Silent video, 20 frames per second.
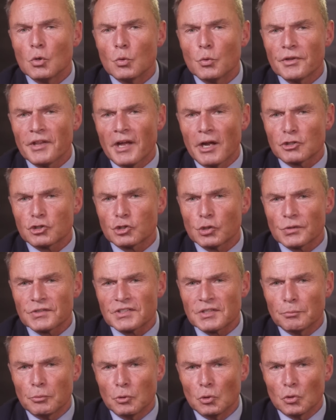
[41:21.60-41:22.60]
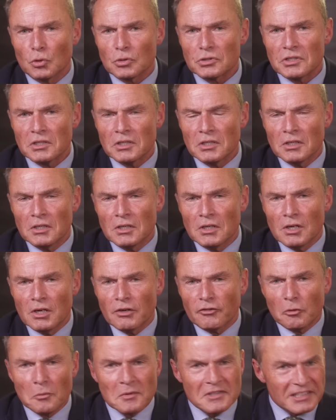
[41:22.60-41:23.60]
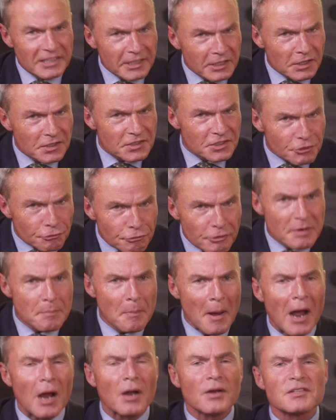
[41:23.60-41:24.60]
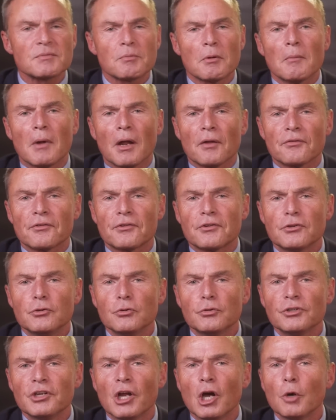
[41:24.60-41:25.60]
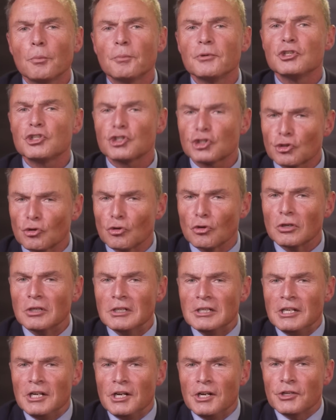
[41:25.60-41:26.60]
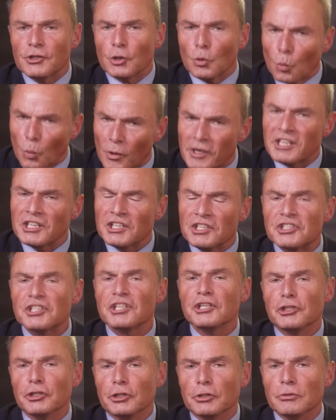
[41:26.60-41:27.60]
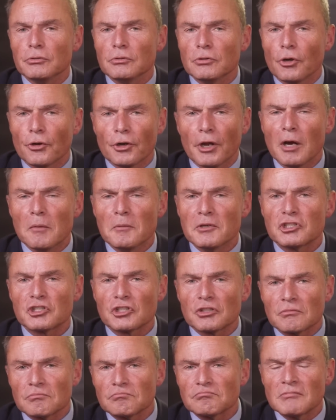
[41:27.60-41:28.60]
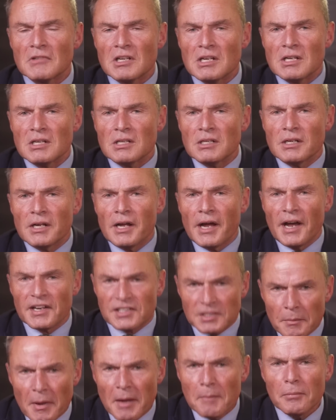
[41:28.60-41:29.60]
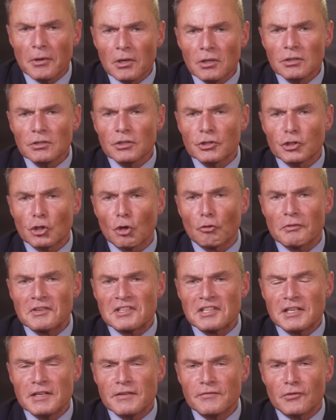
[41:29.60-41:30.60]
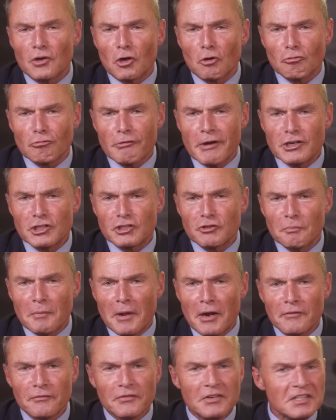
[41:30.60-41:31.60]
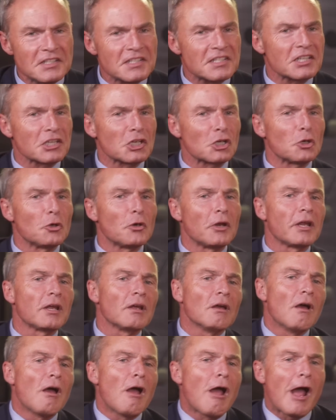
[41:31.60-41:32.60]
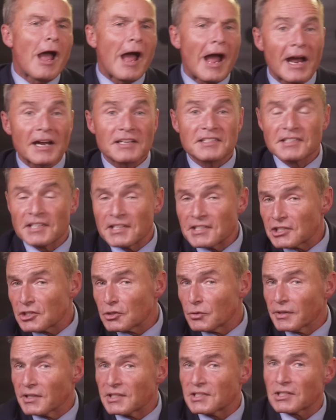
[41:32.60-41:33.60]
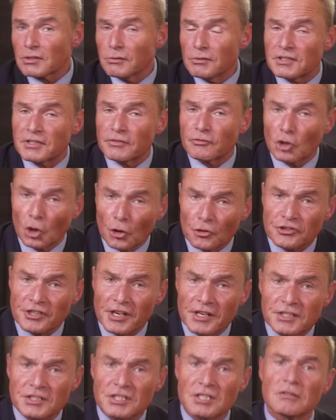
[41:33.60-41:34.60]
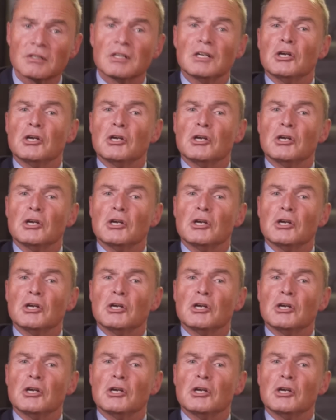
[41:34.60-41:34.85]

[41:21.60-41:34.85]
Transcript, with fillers: without your support. From as little as three pounds per month, you can help ensure that we continue on our mission. As a member, you'll receive a range of benefits, including access to exclusive content,